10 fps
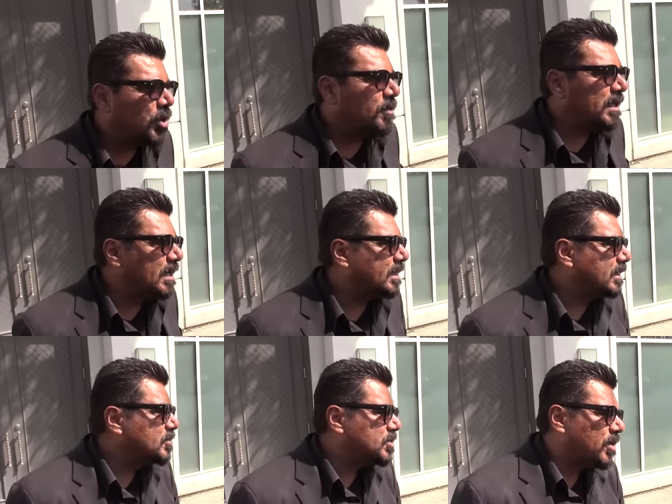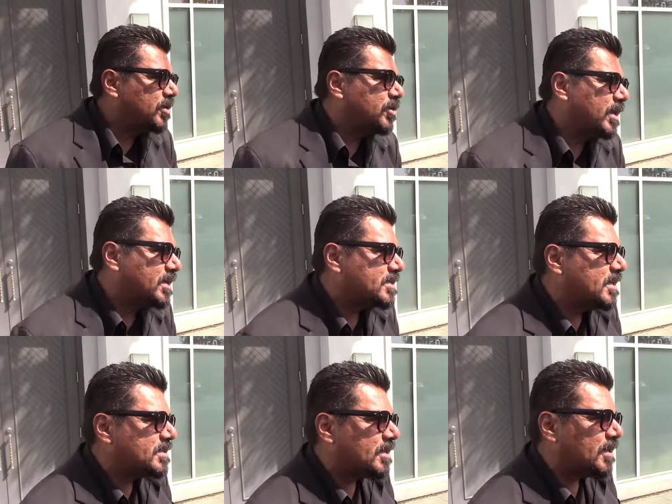how many Latinos are in the United
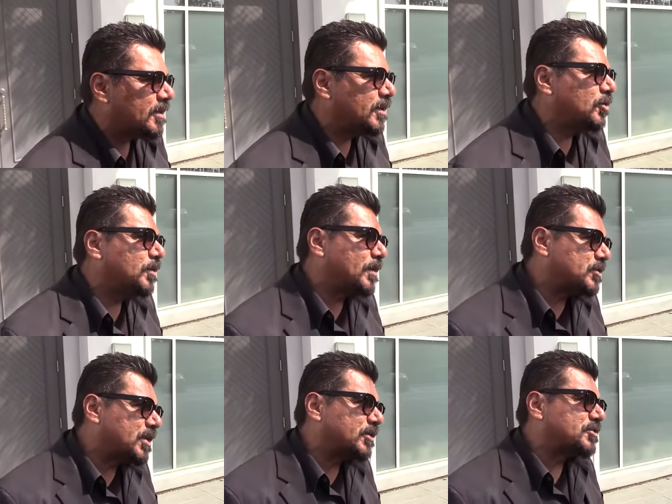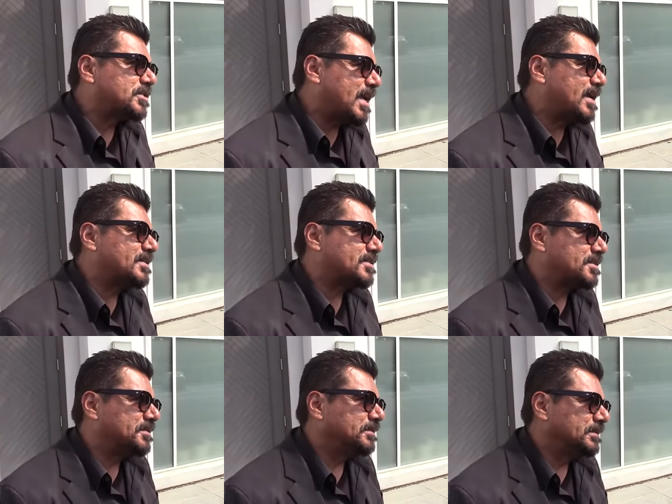States? I, I think you go to check your stats.
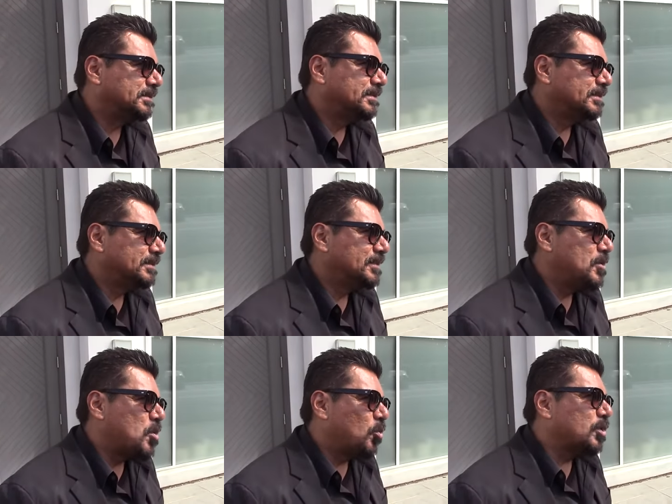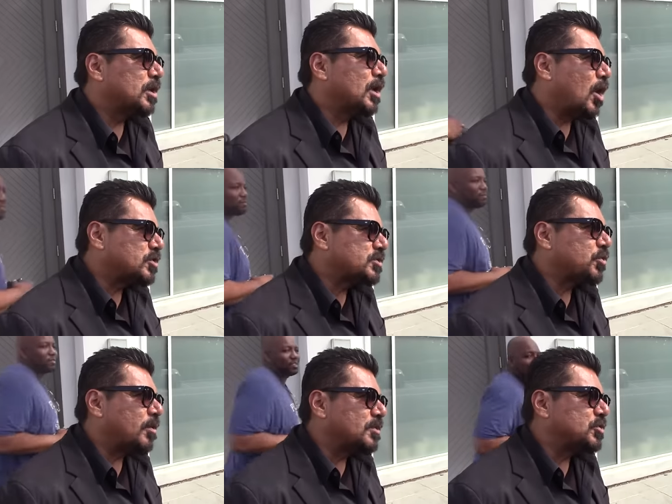But I think we're the
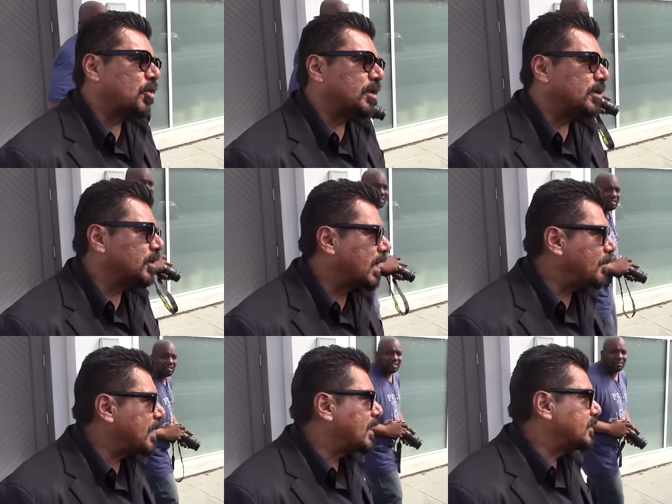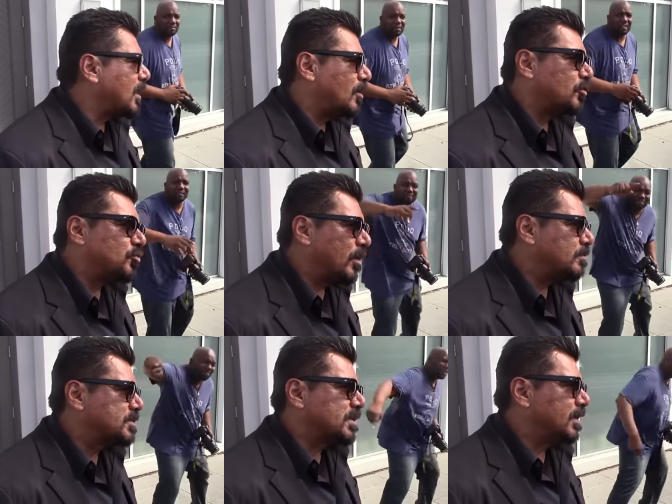largest core majority. Look, I'm not Donald
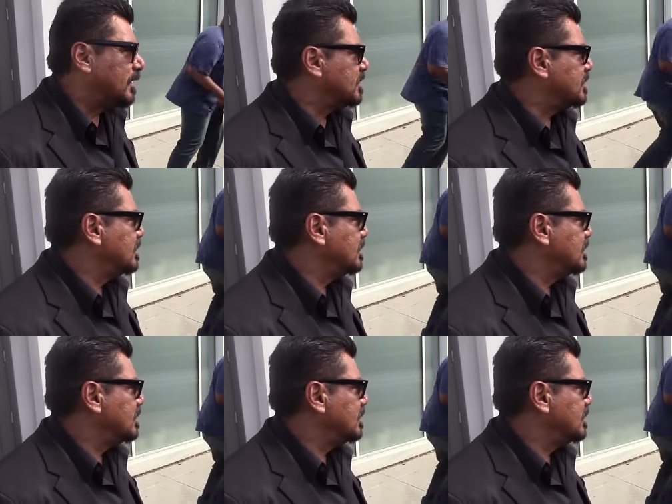Trump's uh,